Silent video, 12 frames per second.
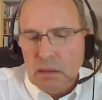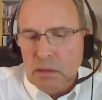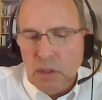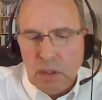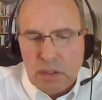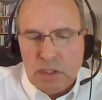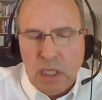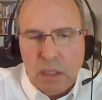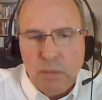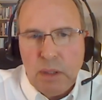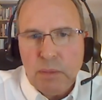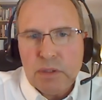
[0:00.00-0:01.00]
you can
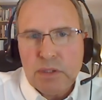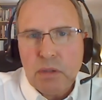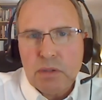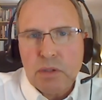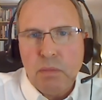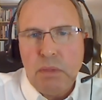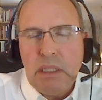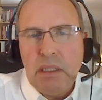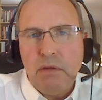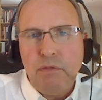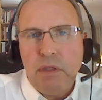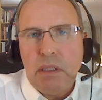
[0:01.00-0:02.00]
check people's social
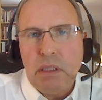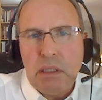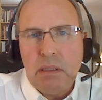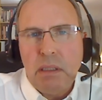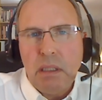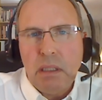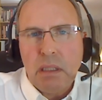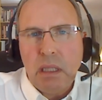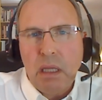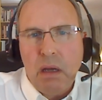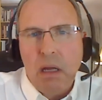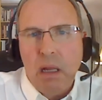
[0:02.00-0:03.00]
media feed
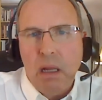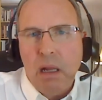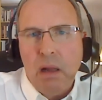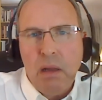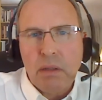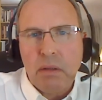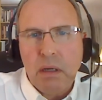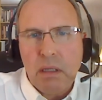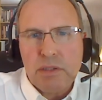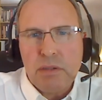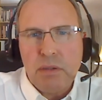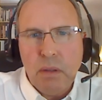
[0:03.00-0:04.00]
all, all,
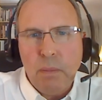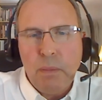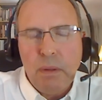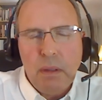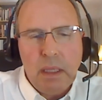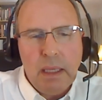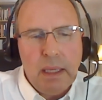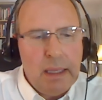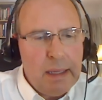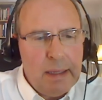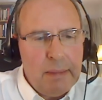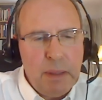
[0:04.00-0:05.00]
across Europe,
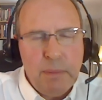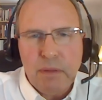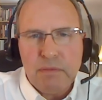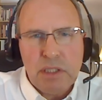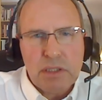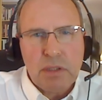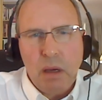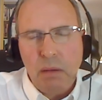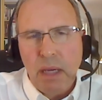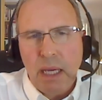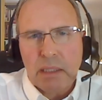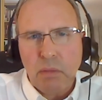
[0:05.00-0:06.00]
and people have just gone
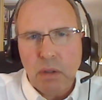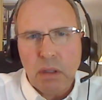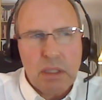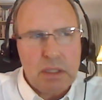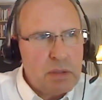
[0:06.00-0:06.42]
back to work.